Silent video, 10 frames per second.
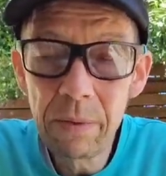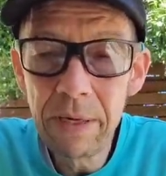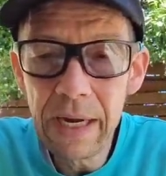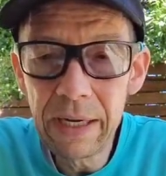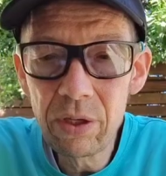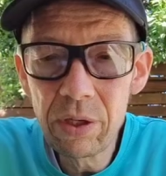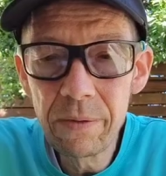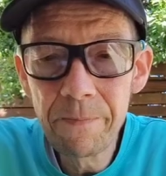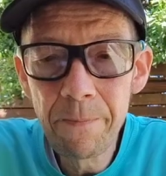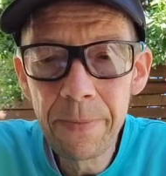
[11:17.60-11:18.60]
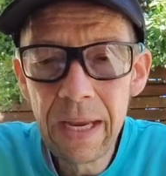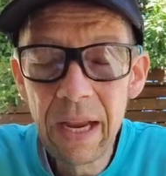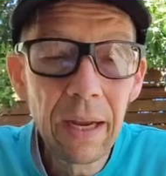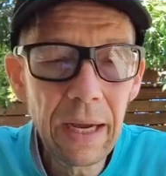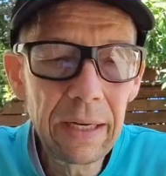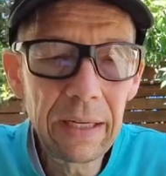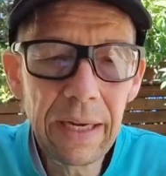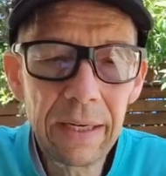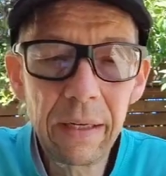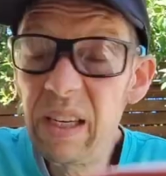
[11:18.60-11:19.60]
would have been nice.
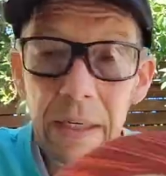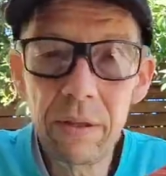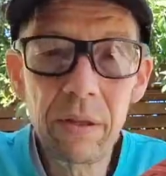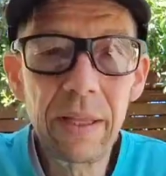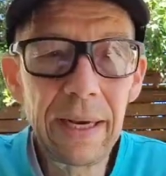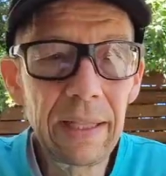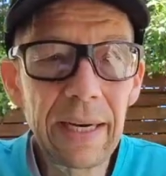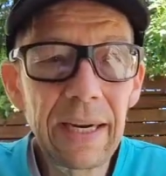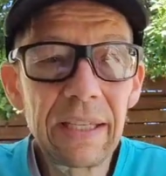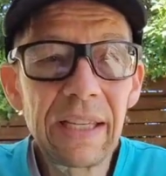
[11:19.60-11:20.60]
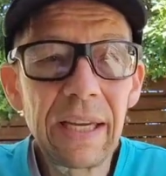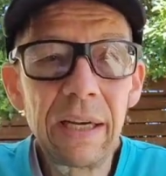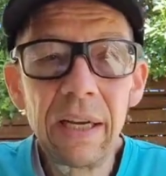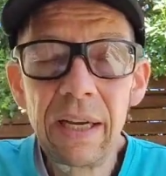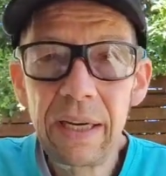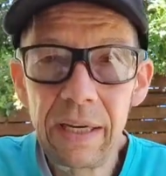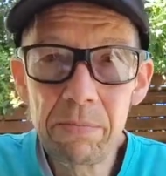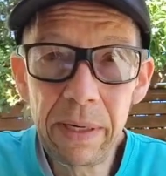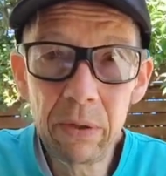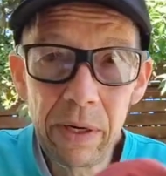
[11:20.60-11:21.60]
And then the other thing, like I said,
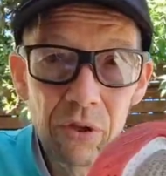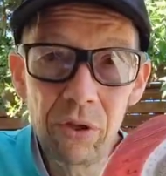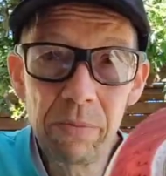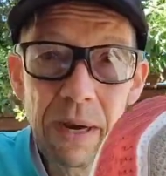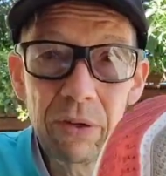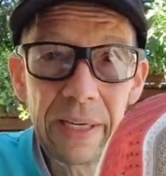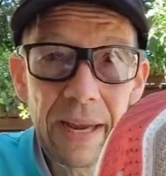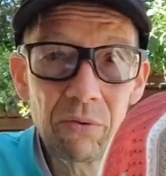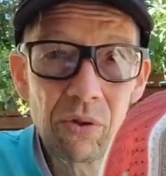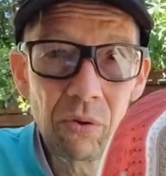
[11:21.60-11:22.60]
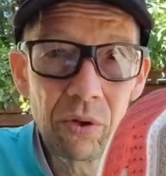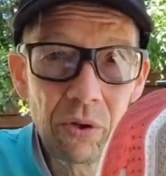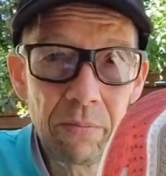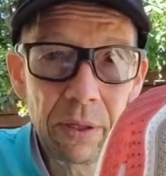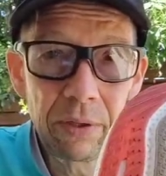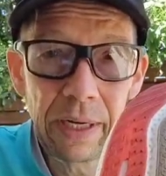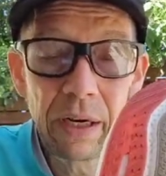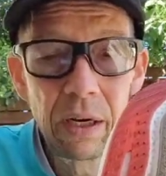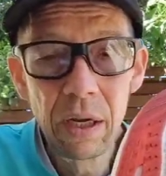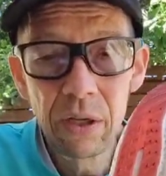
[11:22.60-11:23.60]
is my questions about the outsole
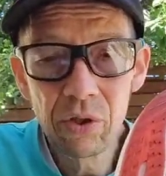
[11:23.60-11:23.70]
durability.